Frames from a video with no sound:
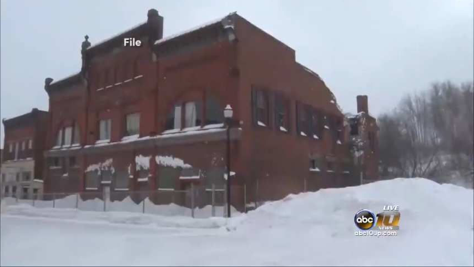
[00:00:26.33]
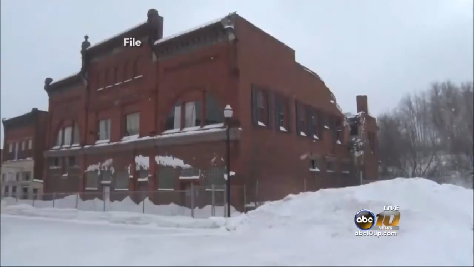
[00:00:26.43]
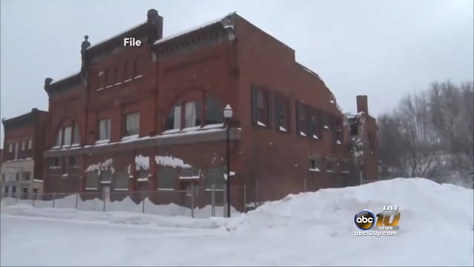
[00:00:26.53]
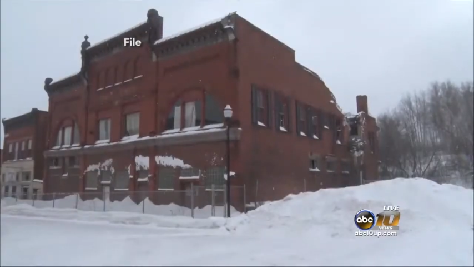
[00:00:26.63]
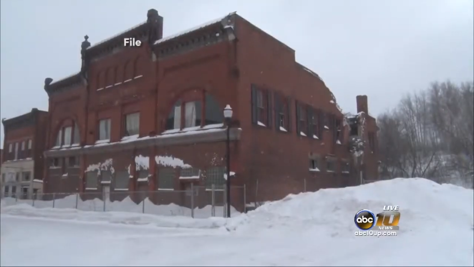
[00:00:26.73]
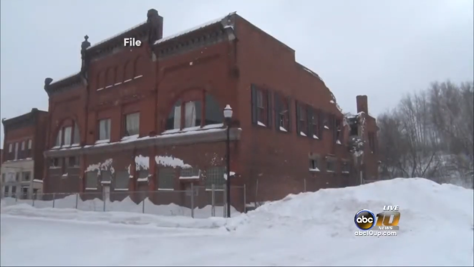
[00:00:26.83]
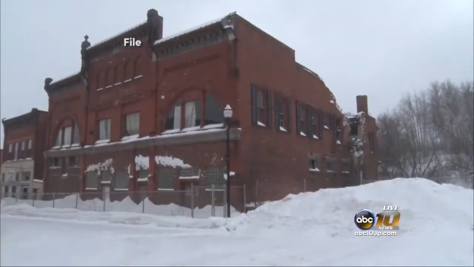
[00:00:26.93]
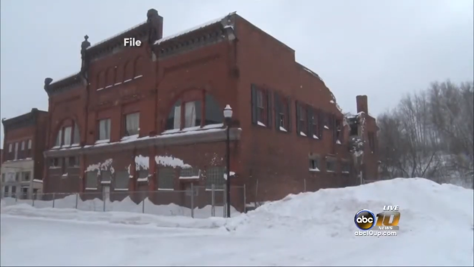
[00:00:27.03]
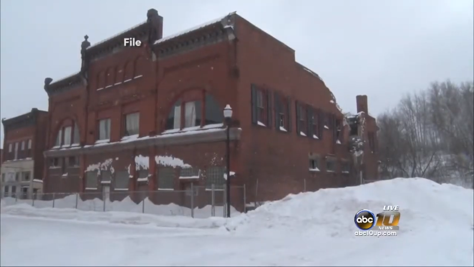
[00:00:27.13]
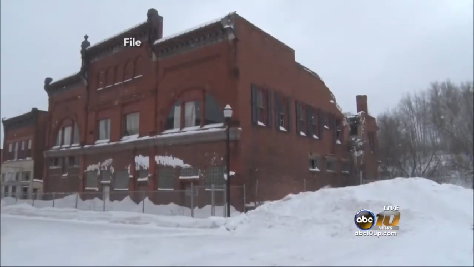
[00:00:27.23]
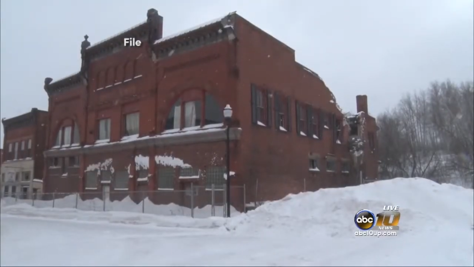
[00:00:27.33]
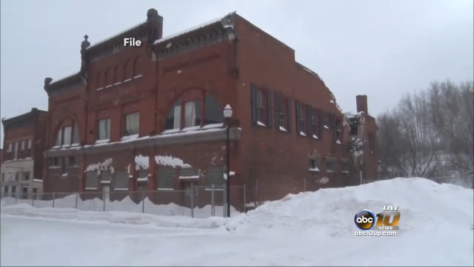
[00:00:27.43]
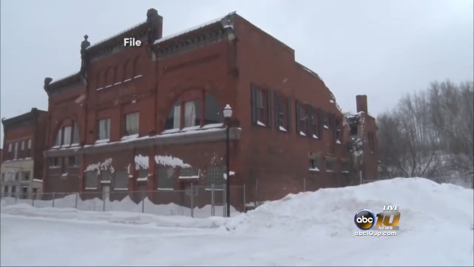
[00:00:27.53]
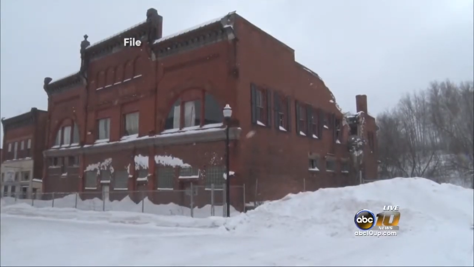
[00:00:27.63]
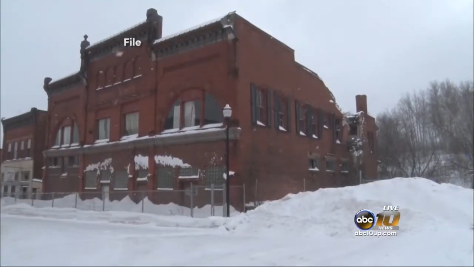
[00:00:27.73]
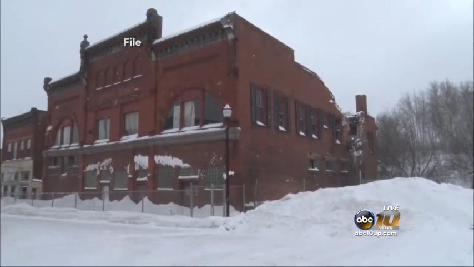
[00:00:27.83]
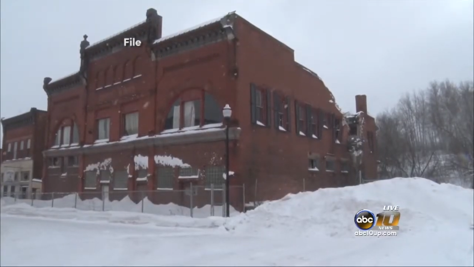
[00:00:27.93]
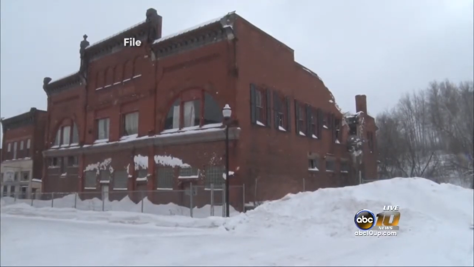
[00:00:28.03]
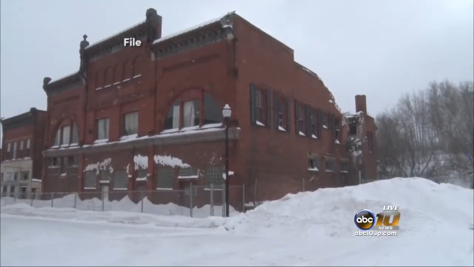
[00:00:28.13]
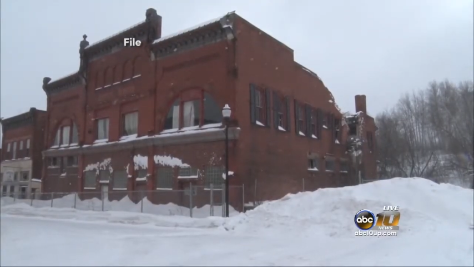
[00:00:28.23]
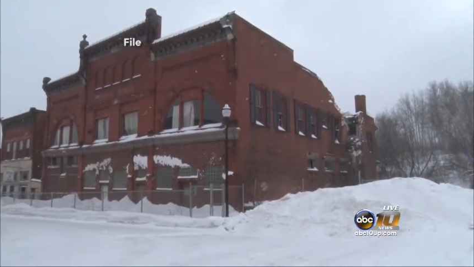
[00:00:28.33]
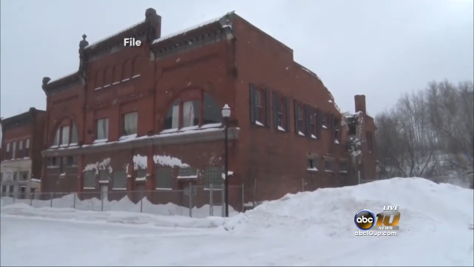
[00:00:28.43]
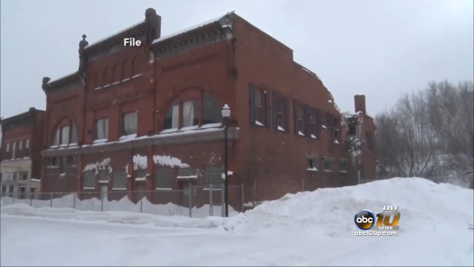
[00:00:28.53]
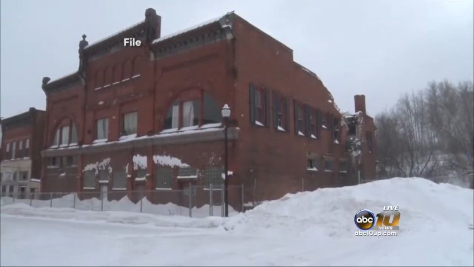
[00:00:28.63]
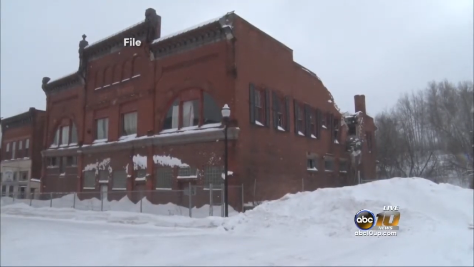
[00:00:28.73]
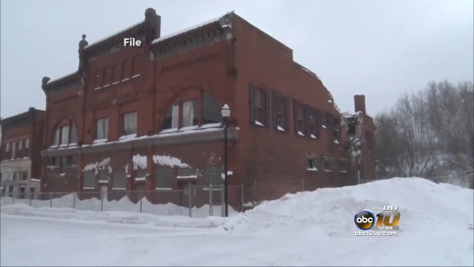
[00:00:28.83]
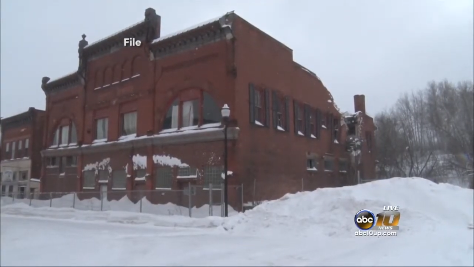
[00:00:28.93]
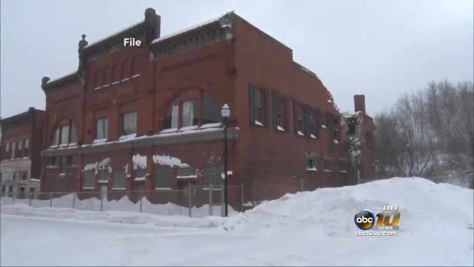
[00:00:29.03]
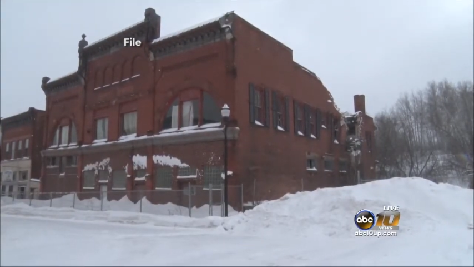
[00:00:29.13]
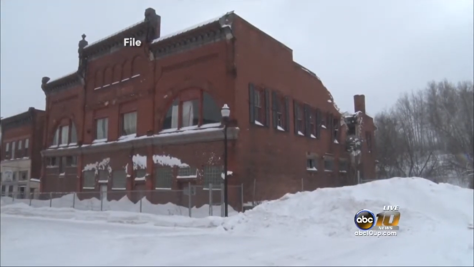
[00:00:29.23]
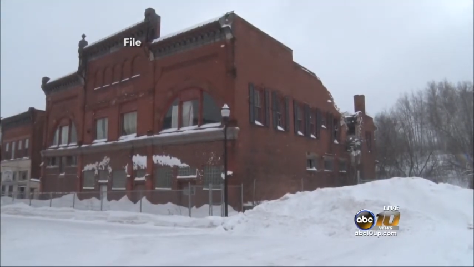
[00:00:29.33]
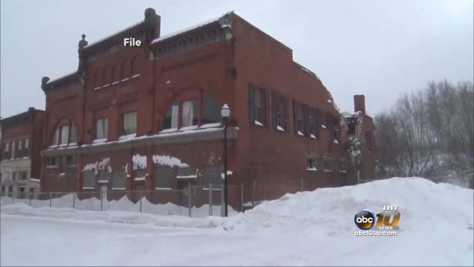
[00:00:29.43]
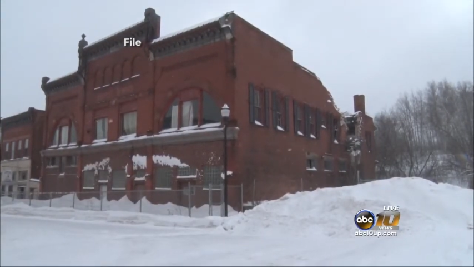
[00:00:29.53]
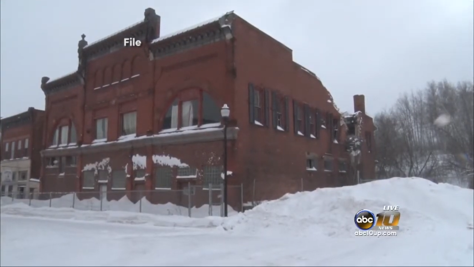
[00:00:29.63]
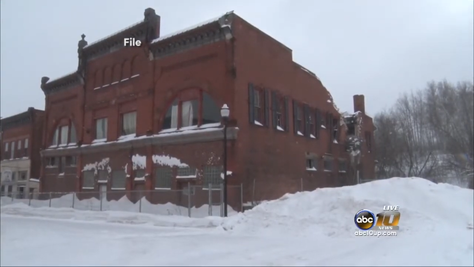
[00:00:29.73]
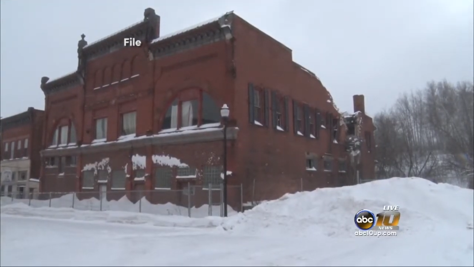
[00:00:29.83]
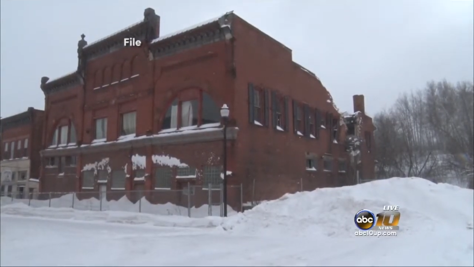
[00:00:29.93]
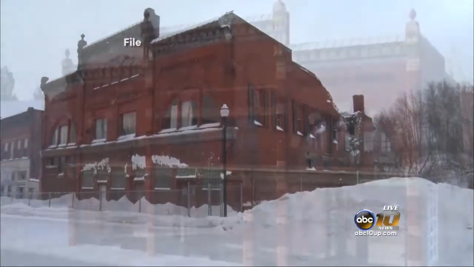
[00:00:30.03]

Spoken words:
No face is visible, so there are no lips to read.